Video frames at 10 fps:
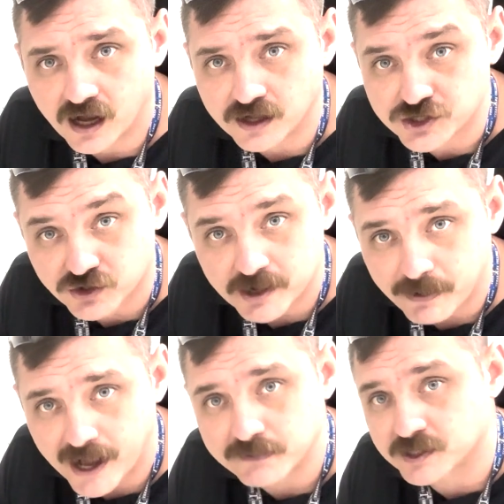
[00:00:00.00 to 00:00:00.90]
straight
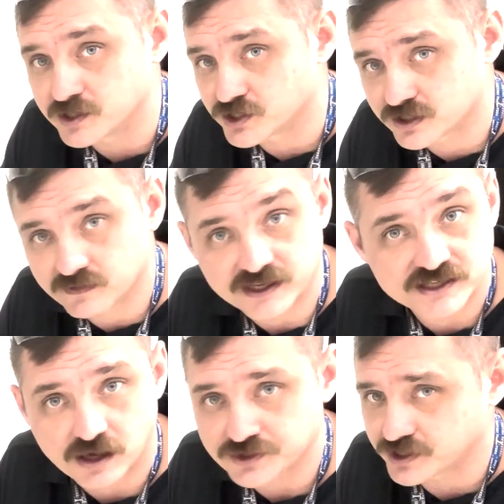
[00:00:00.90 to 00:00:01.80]
pipes that the
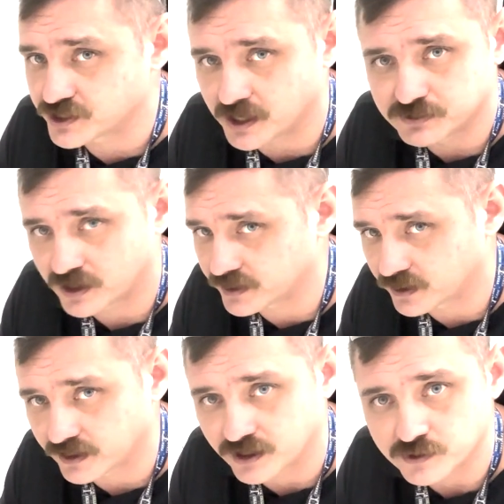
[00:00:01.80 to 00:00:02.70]
exhaust just comes right there
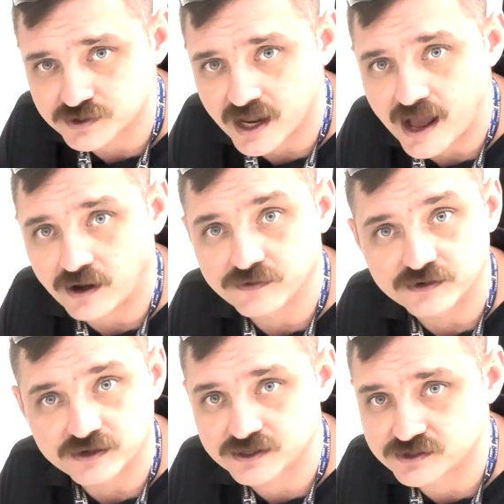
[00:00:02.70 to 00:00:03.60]
and it goes out, and
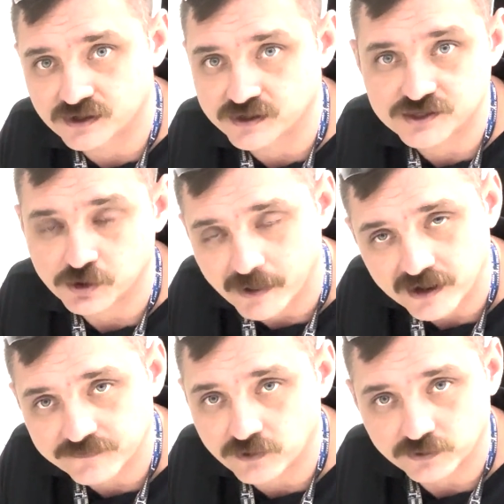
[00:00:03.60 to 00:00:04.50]
there is no
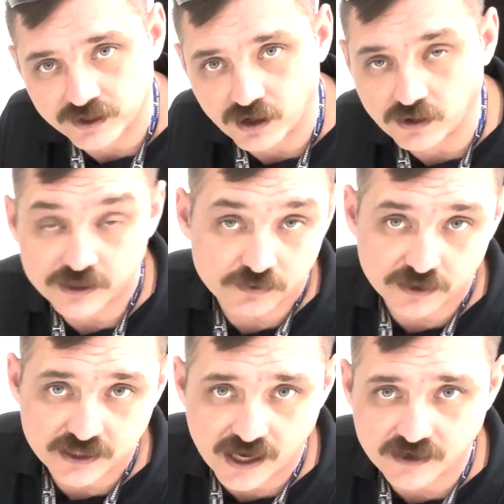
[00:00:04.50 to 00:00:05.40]
manifold at all. It
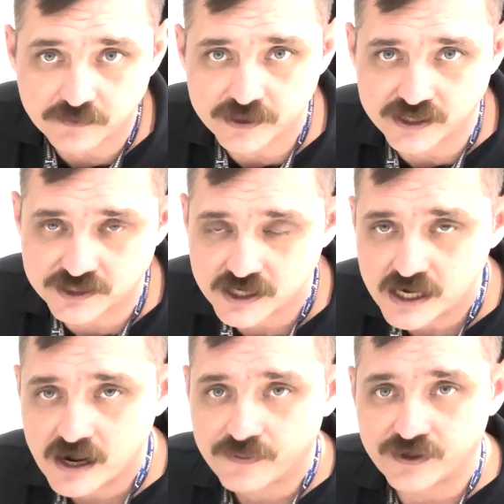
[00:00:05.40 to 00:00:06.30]
really kind of depends.
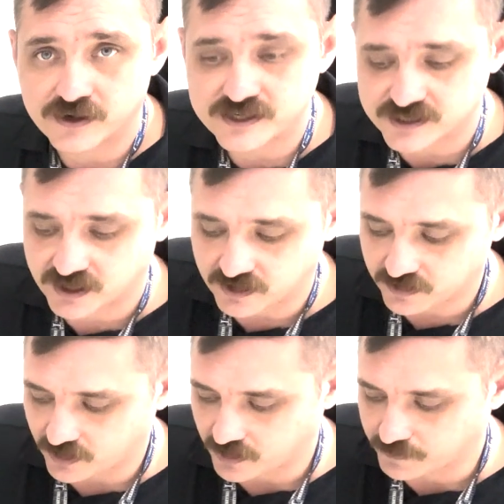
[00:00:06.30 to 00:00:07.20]
There is
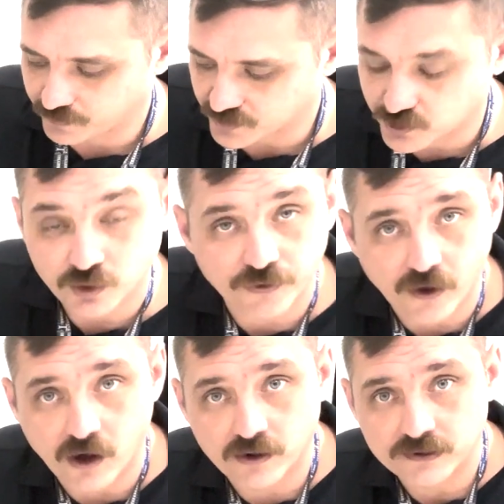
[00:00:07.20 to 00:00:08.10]
a school of
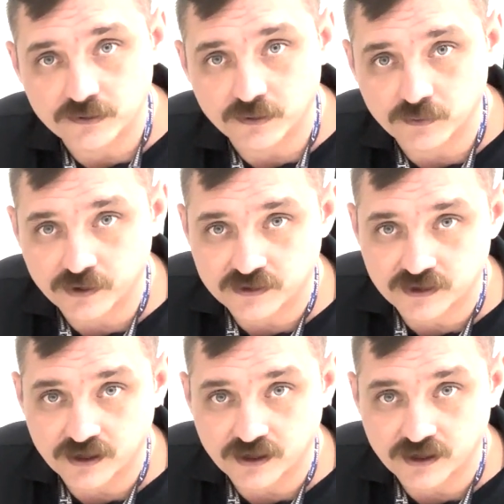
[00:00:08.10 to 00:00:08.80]
thought with